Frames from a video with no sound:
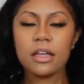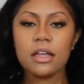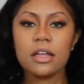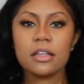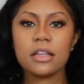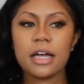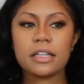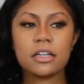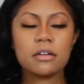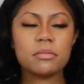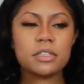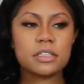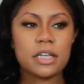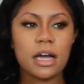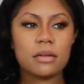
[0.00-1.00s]
Like, there have
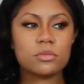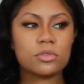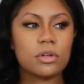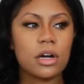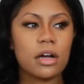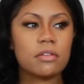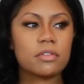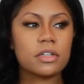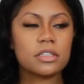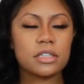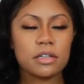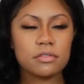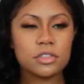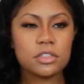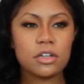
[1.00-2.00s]
been times where because
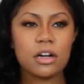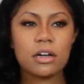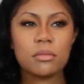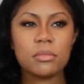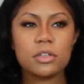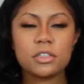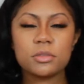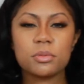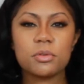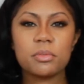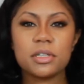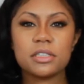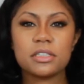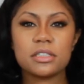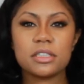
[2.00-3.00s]
I've started multiple
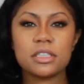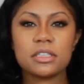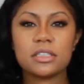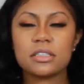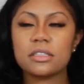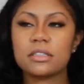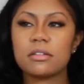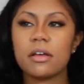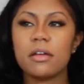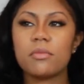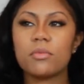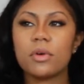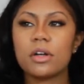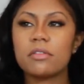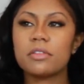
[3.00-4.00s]
businesses,
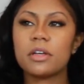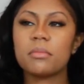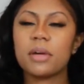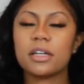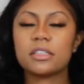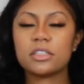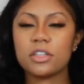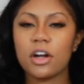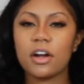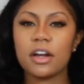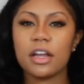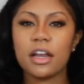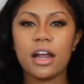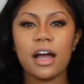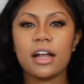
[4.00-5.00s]
and one of them
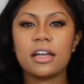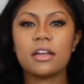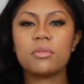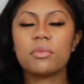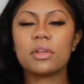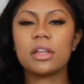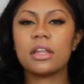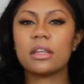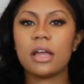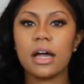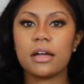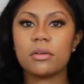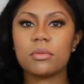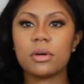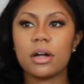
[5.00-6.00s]
I didn't really
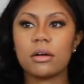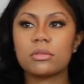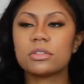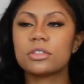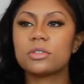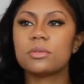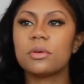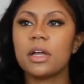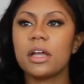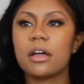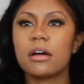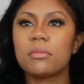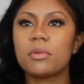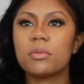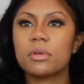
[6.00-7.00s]
like what I was doing.
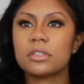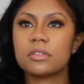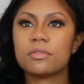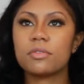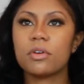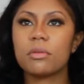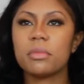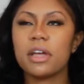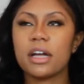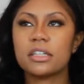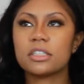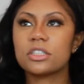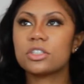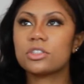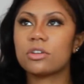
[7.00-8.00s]
It wasn't for me. I
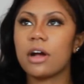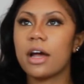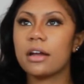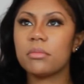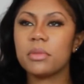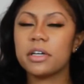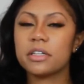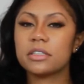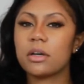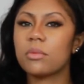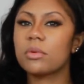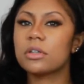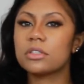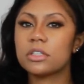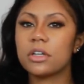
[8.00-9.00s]
just tried it because I
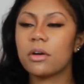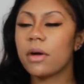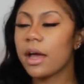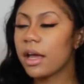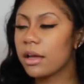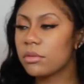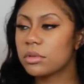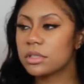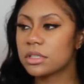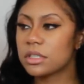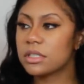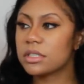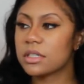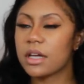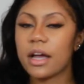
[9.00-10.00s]
wanted to know, hey, what's
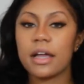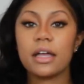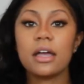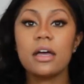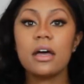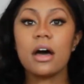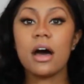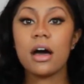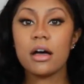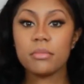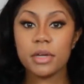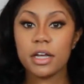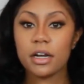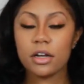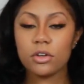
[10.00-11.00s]
this like?
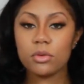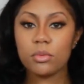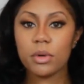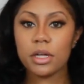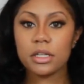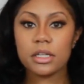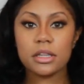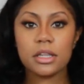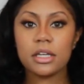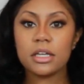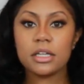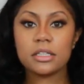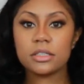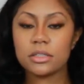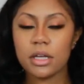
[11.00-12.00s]
Can I do well at
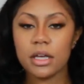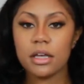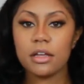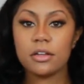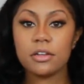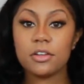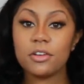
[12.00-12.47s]
this? And